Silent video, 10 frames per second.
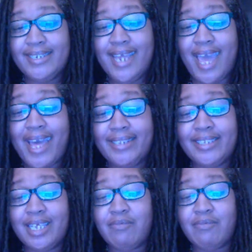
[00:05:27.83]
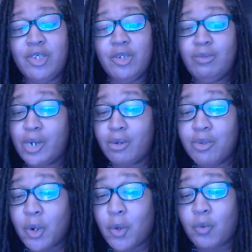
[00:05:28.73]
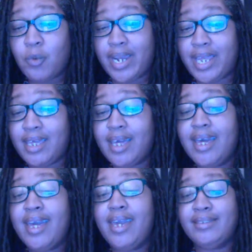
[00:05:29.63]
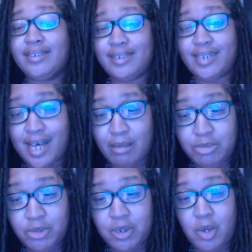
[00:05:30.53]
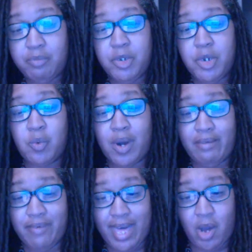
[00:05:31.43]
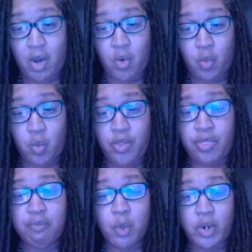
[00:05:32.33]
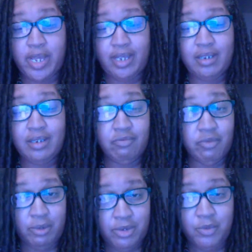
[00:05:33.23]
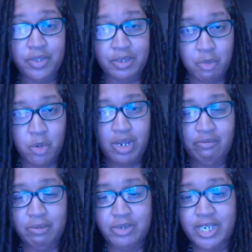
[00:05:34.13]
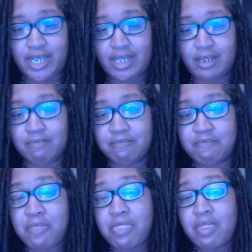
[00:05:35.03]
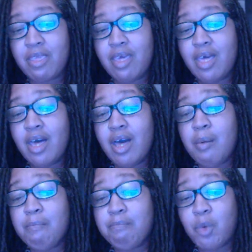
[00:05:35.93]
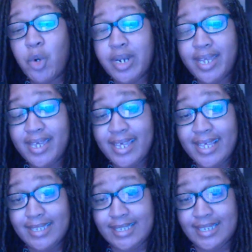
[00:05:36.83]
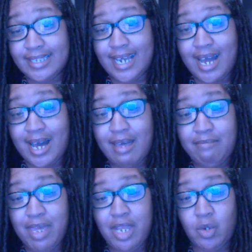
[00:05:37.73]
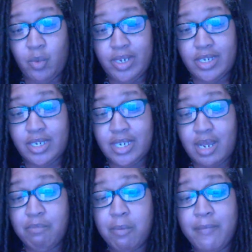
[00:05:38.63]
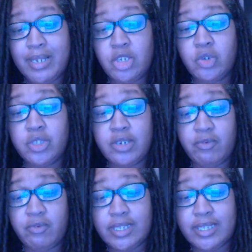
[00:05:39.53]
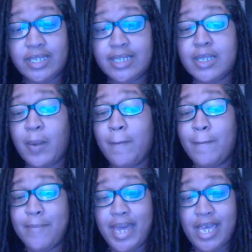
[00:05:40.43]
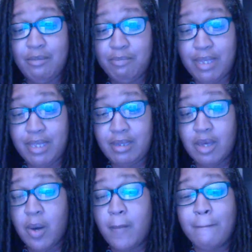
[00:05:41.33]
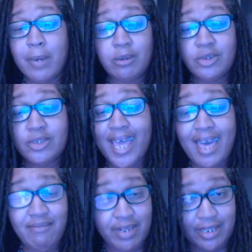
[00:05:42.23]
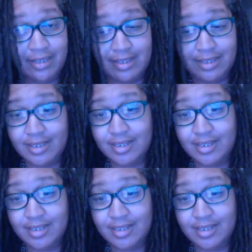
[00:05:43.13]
Dads, if you don't already, it's time to help your wife out with the morning routine. Morning is the time in which temperamental differences may be most evident.